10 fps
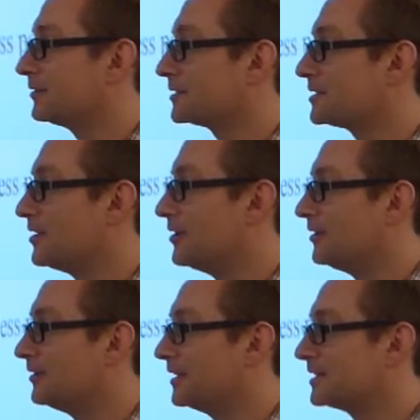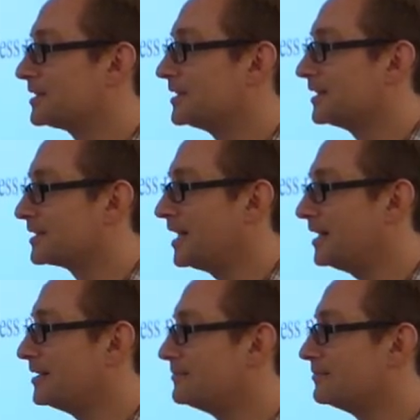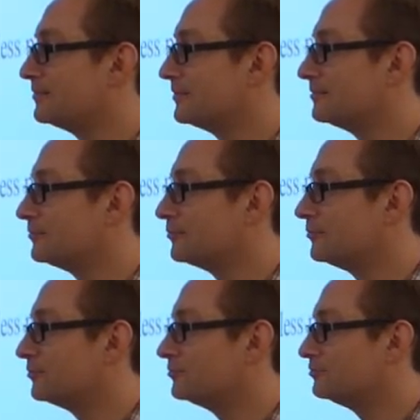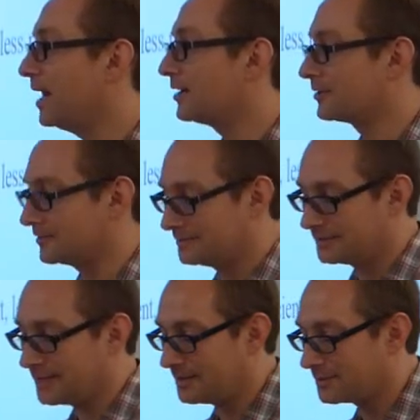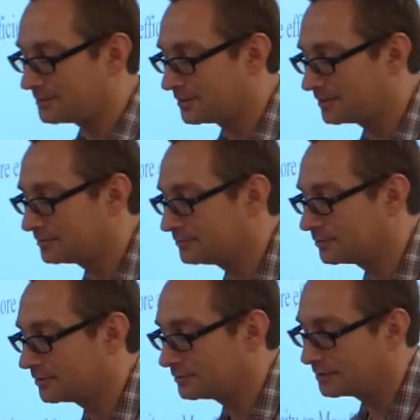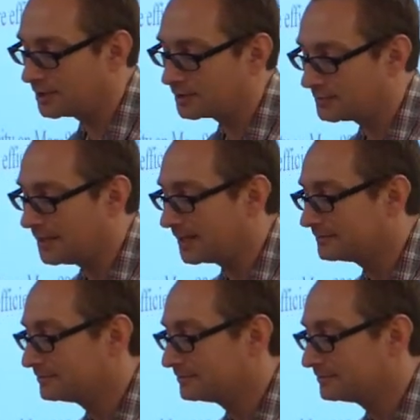So it's getting better. Okay, we're on our way.